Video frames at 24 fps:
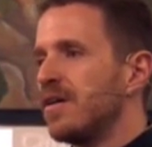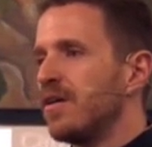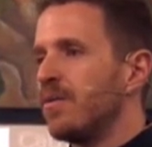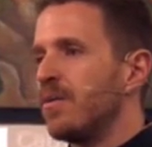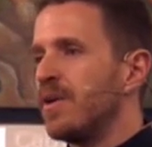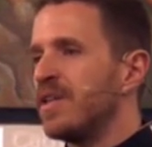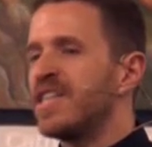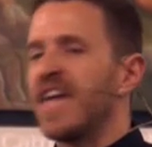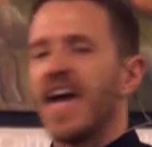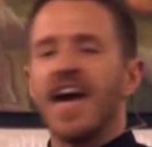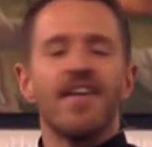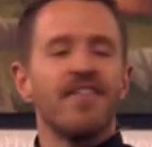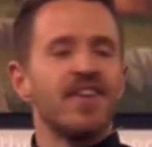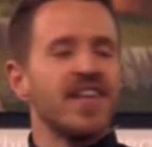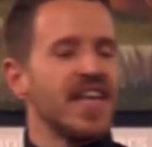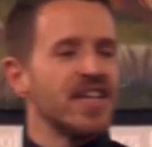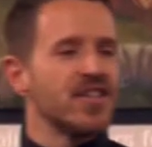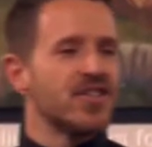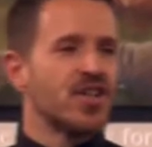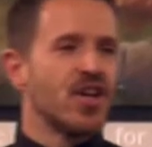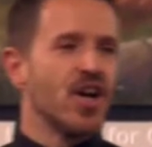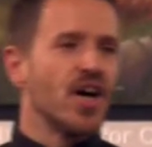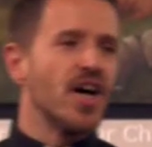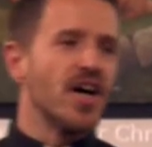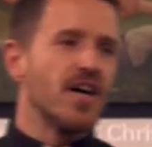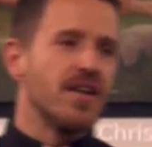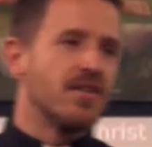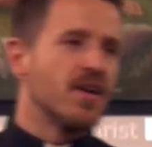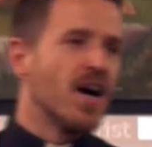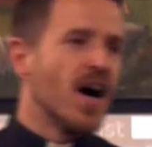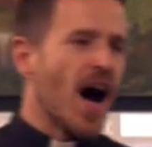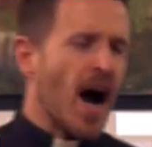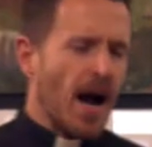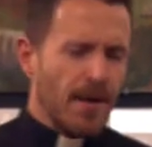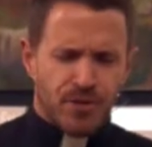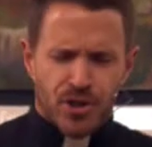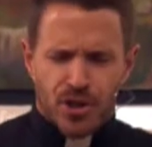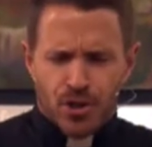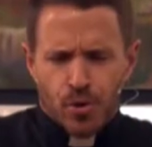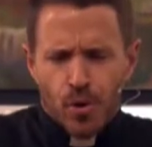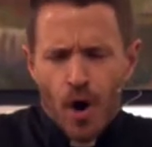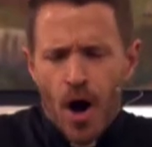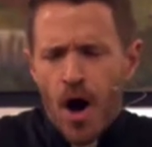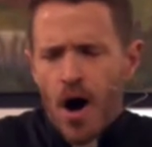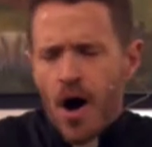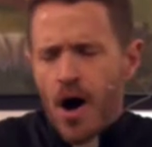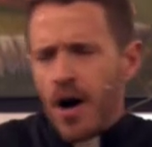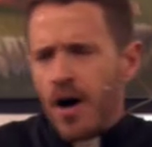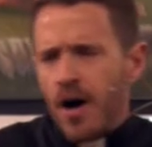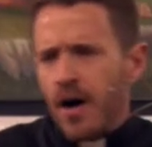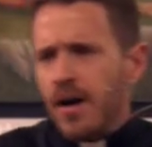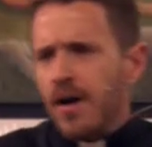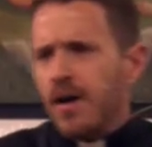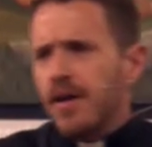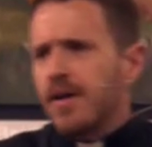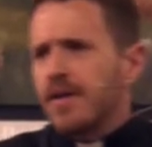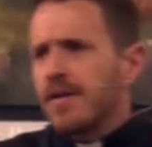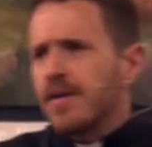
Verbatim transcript: We say, everything's good, I'm strong.